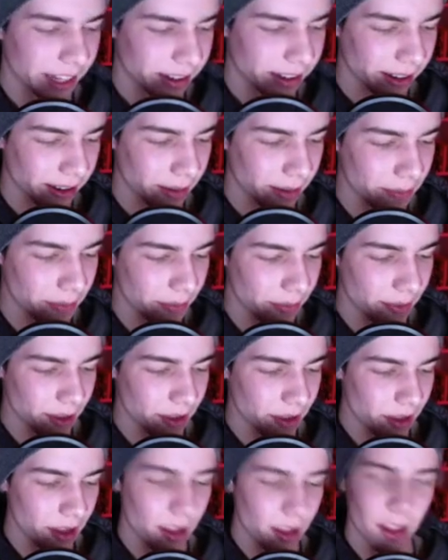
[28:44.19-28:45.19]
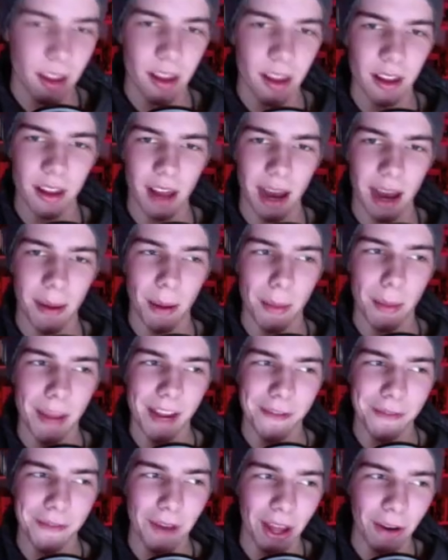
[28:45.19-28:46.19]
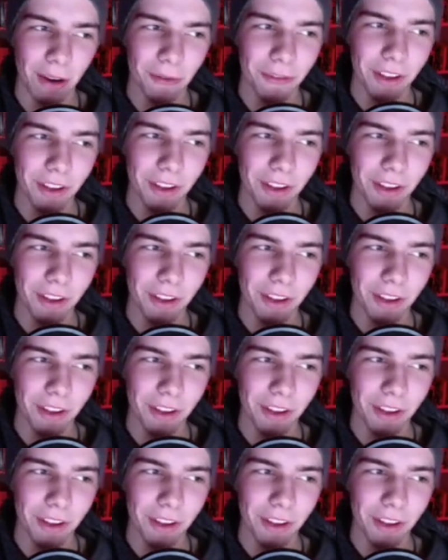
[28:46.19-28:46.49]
I'm a big fan of the